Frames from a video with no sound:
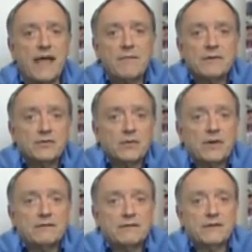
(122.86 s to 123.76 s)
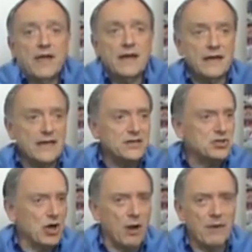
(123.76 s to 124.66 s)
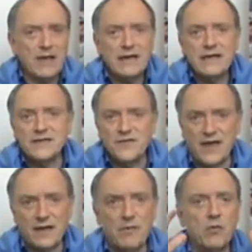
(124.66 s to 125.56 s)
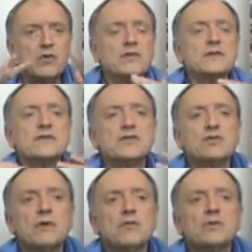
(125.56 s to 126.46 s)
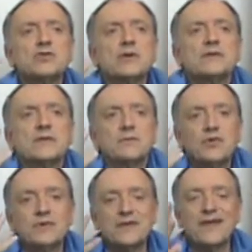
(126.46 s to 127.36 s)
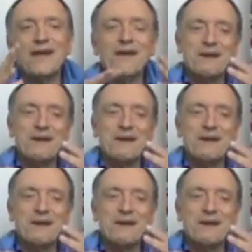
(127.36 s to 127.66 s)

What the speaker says: game between, and it is charming and it is funny, but when you listen to it with just the music,